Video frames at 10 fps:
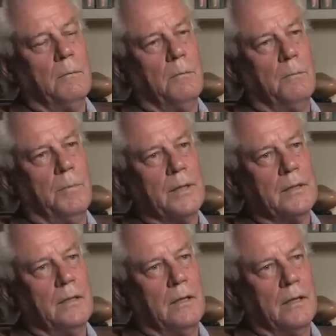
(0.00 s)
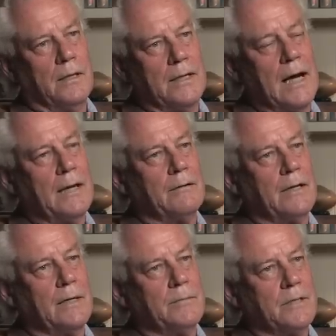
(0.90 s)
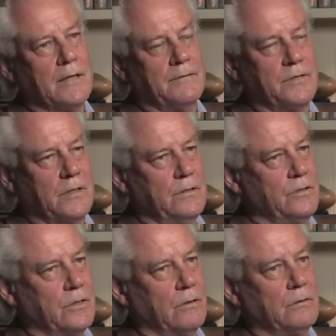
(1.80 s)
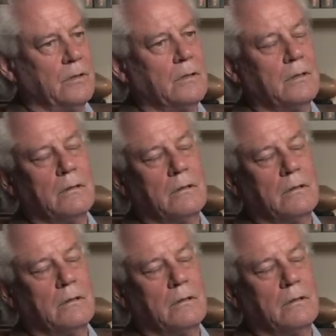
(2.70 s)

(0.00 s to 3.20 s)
But the diagrams that I've seen shown that